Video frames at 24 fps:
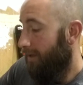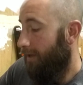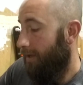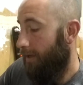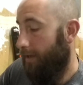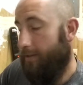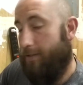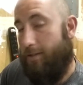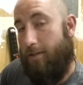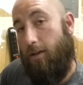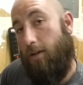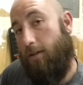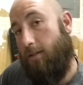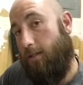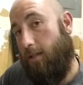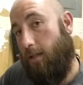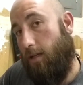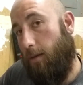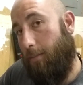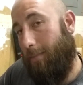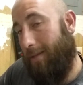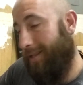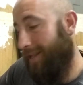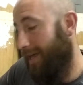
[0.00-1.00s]
It starts to
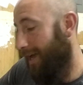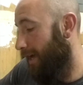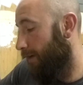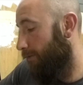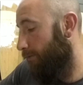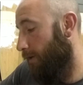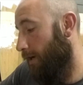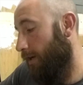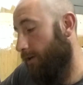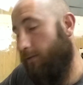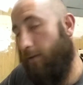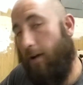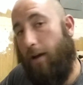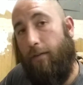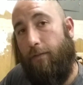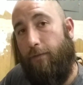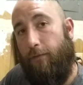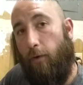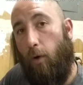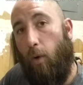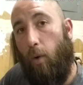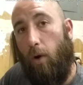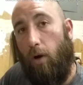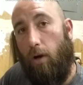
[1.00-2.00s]
come alive right around
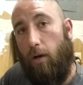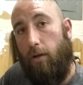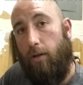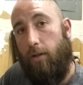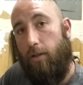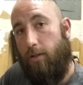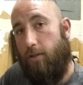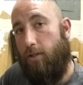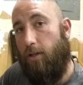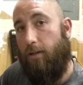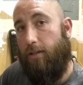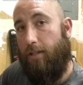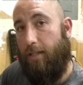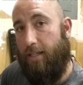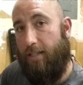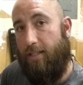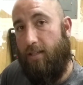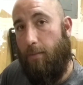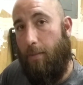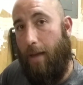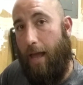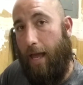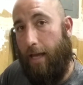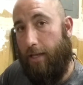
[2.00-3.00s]
4, you start to get
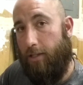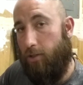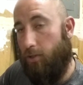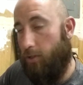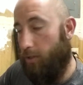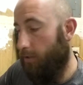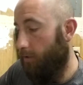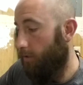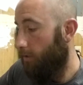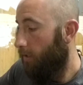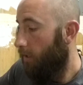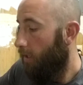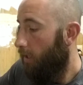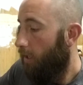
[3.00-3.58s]
some action.